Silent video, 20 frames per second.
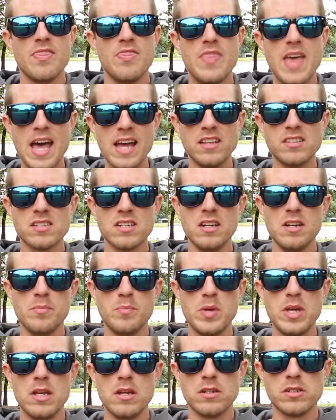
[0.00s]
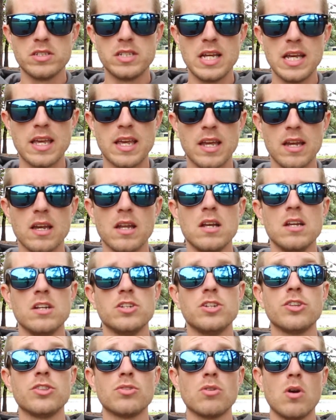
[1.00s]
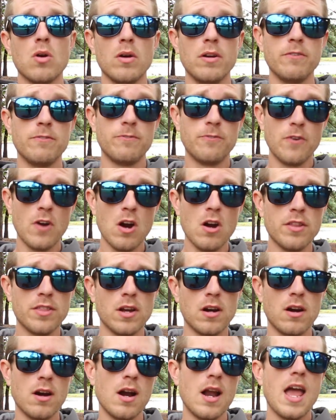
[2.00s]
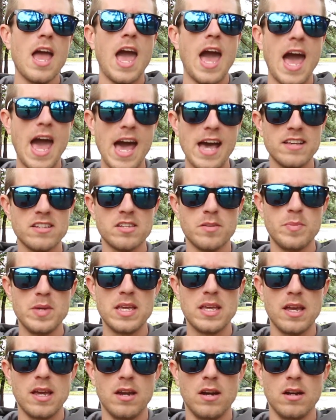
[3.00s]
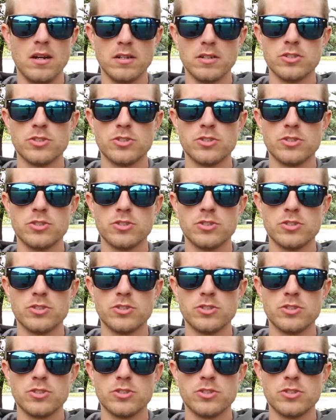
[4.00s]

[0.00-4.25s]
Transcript: That's going to be your ticket to throwing further as a beginner.